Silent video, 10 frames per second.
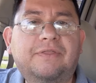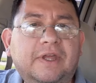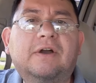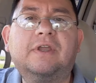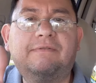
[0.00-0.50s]

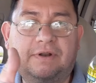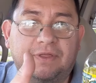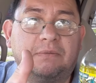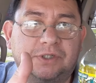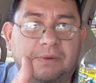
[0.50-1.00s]
think I'll give it a
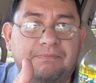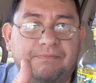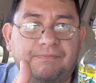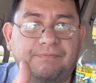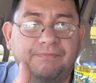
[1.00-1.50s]
thumbs up.
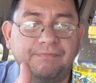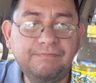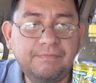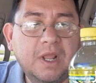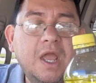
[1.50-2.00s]

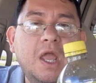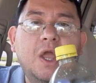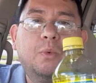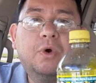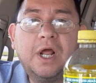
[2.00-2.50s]

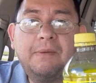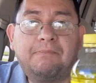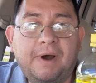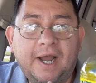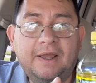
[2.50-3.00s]
Would I
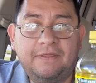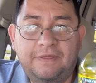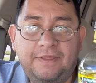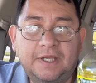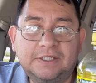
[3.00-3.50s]
buy
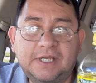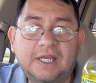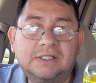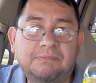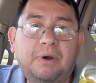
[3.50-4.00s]
this
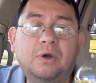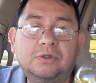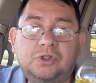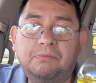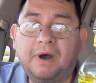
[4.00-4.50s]
as
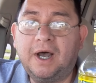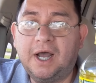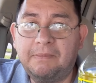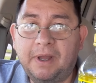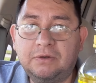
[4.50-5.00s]
opposed to
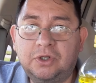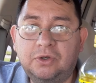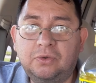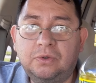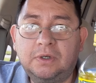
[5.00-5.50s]
Baja Mountain
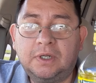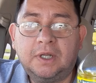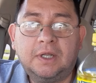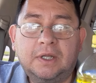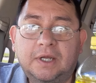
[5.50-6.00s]
Dew
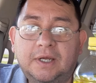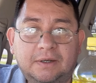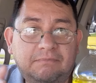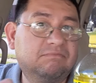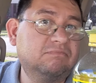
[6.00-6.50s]

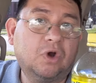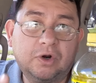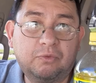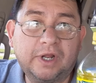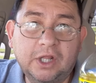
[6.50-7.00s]
um,
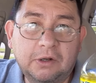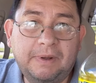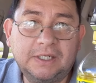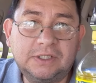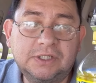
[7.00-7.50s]
on a regular
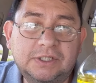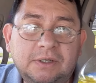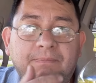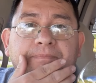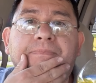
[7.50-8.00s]
basis?
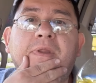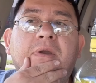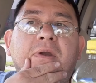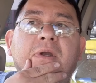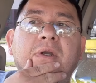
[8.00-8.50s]

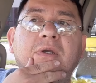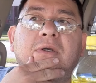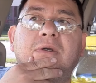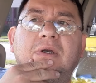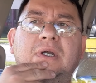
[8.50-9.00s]

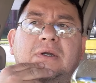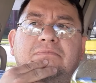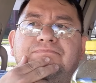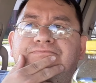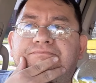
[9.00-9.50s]

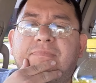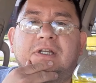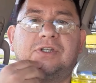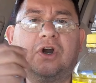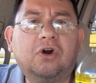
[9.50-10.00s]
Um,
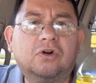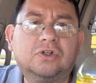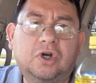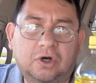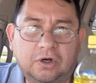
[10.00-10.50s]
that's a
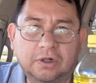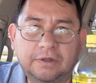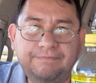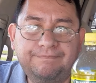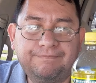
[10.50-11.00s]
hard call.
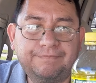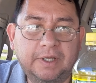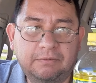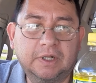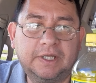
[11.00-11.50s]

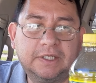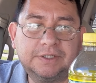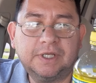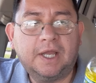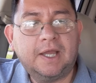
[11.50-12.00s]
It really is.